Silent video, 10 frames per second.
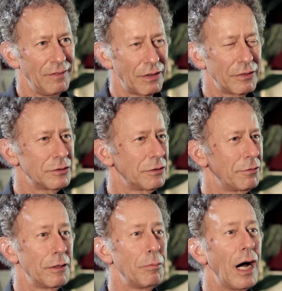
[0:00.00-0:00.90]
Remember, there was a
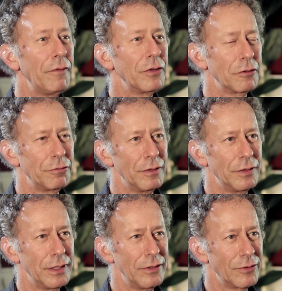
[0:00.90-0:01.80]
very popular film
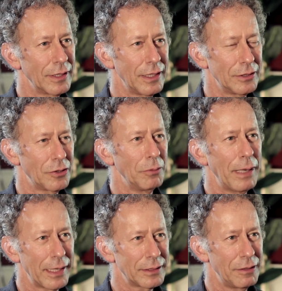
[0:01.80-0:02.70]
in the early 80s called
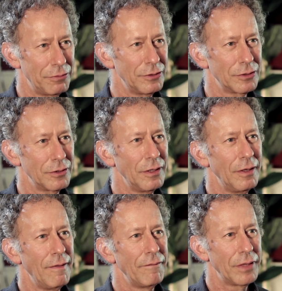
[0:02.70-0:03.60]
Back to the Future? Of
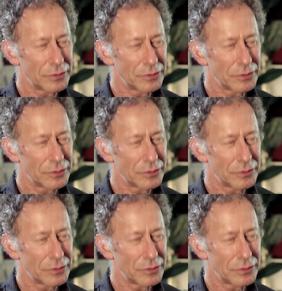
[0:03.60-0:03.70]
course.